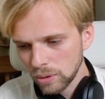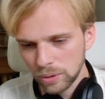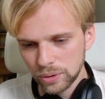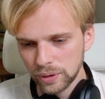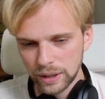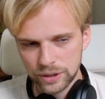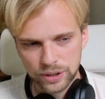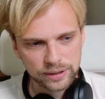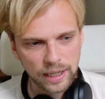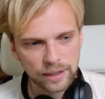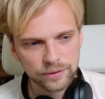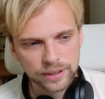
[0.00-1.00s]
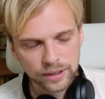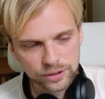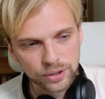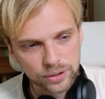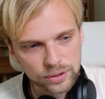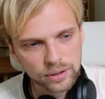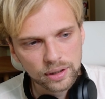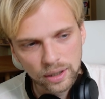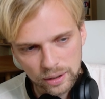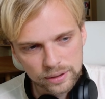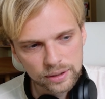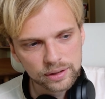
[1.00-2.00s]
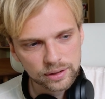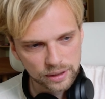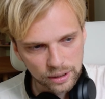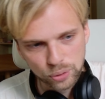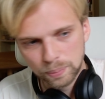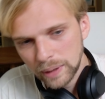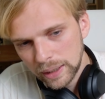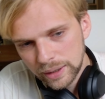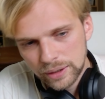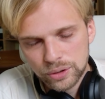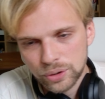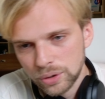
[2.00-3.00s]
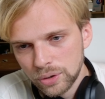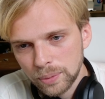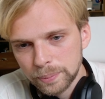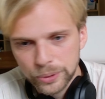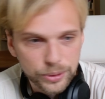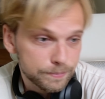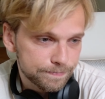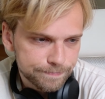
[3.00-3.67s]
or you can just have an external hard disk that you plug into your computer,